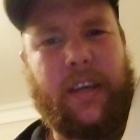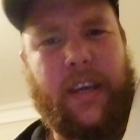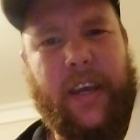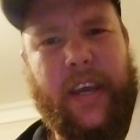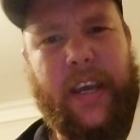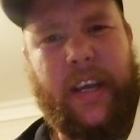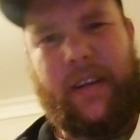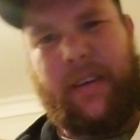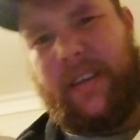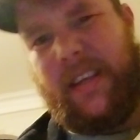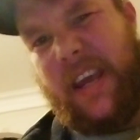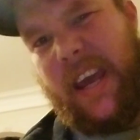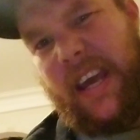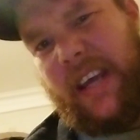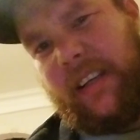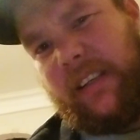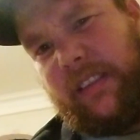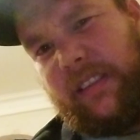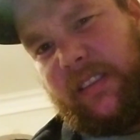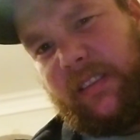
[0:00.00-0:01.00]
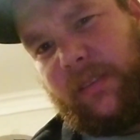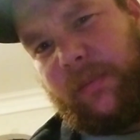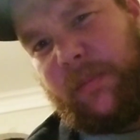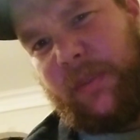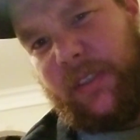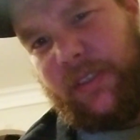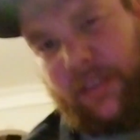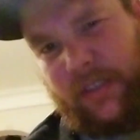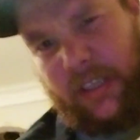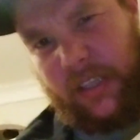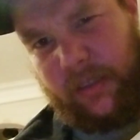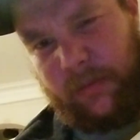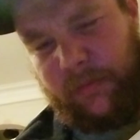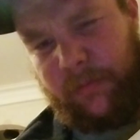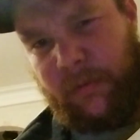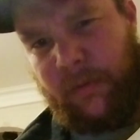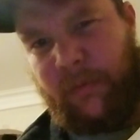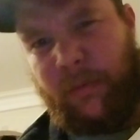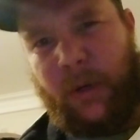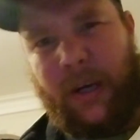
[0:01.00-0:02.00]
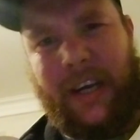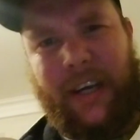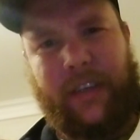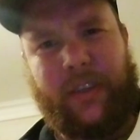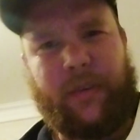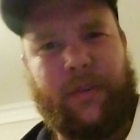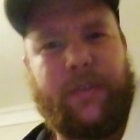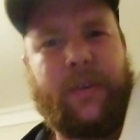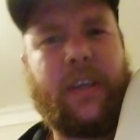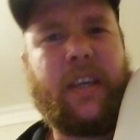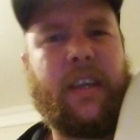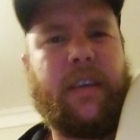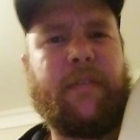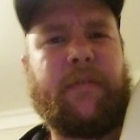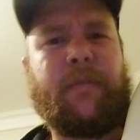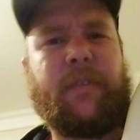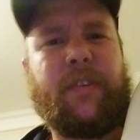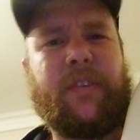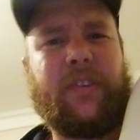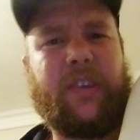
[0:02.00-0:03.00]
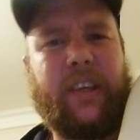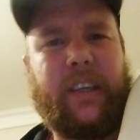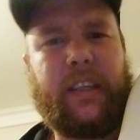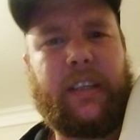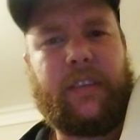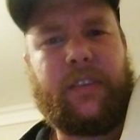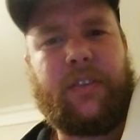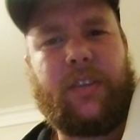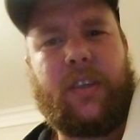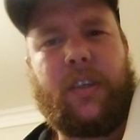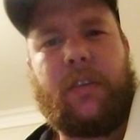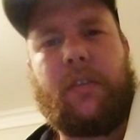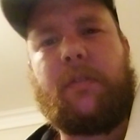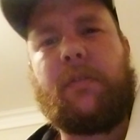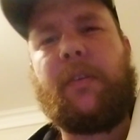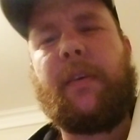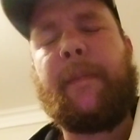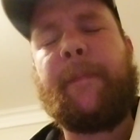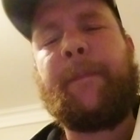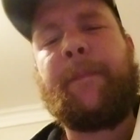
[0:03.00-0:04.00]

and add a little bit of subtle vibrato to everything to